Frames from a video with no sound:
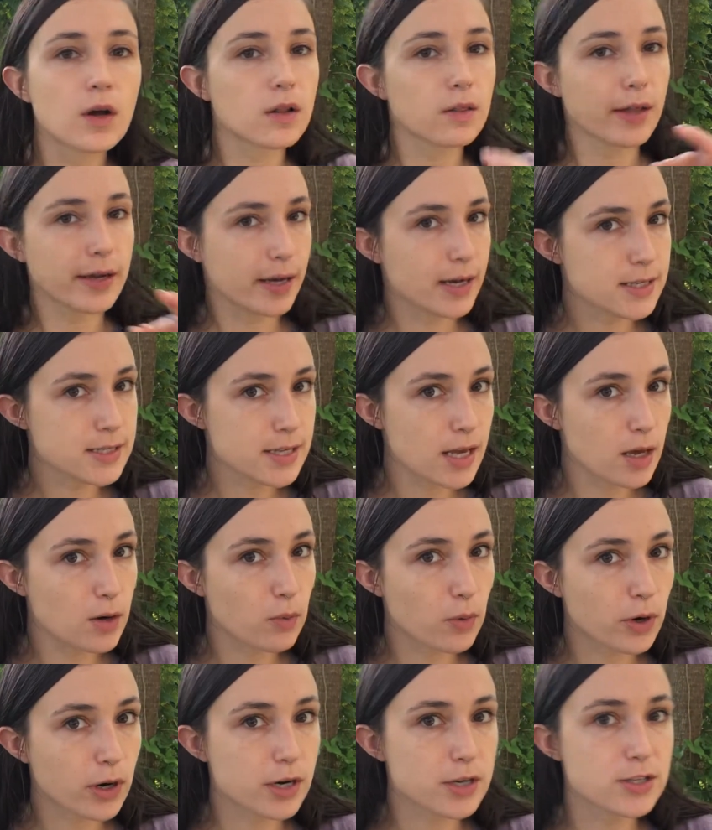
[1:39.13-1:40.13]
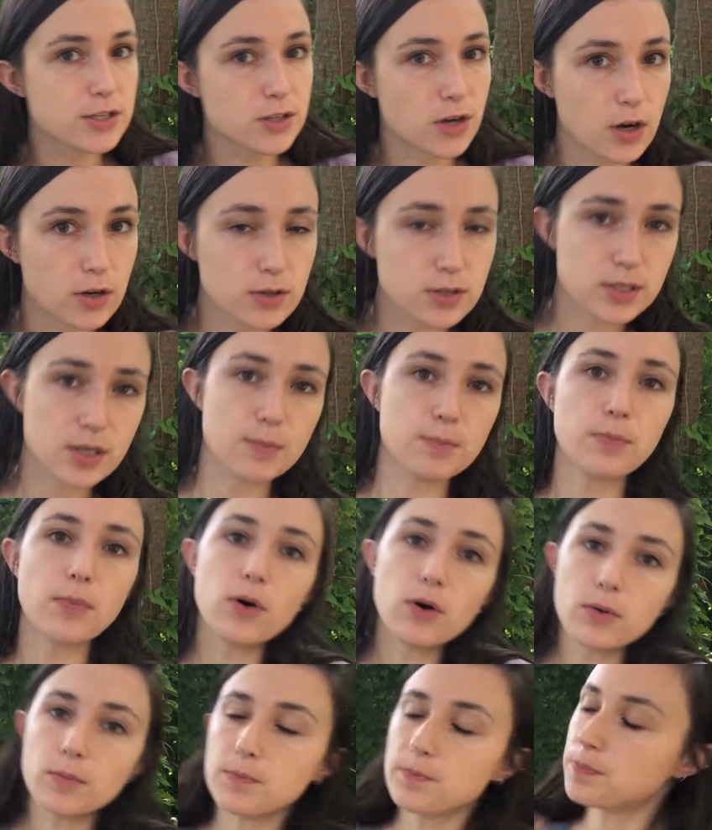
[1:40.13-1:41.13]
Like I said, we're going to start simple.
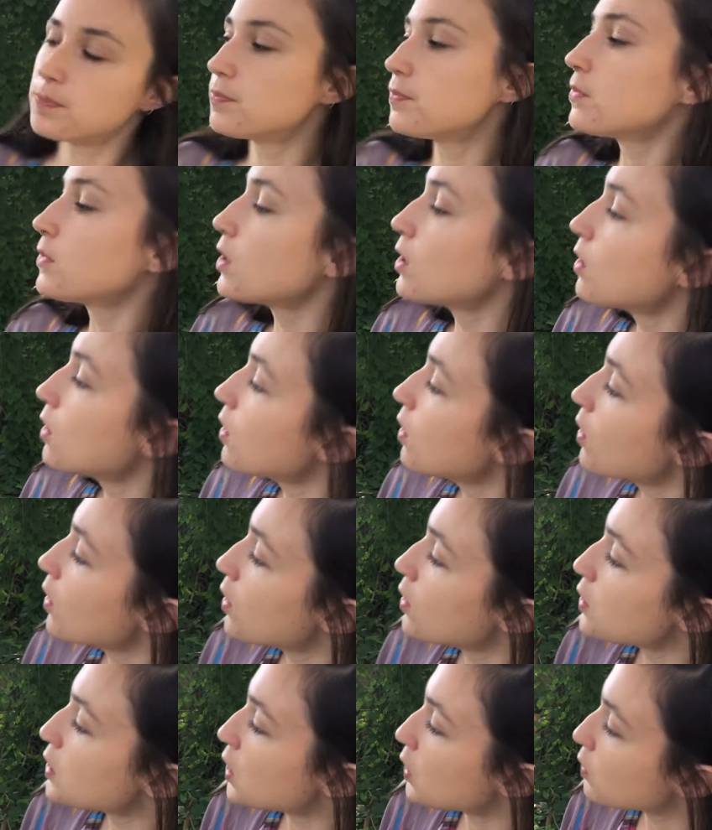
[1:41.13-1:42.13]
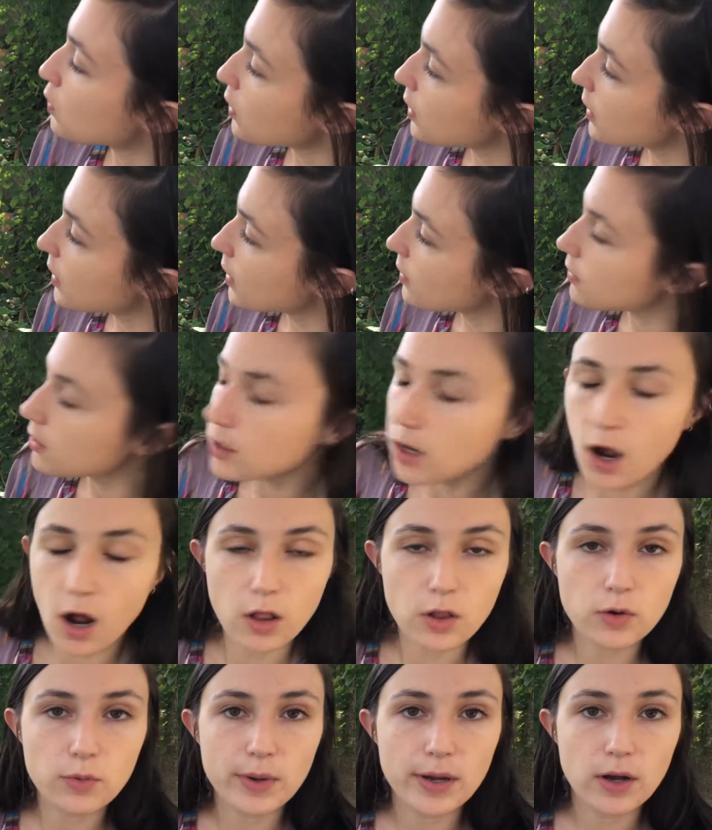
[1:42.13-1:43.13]
So looking at the
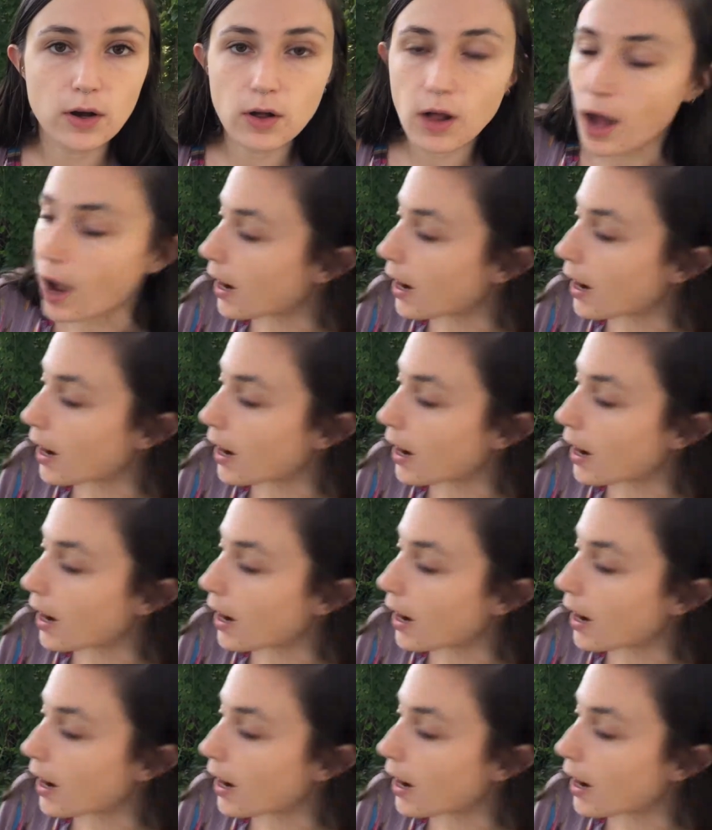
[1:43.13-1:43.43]
color wheel,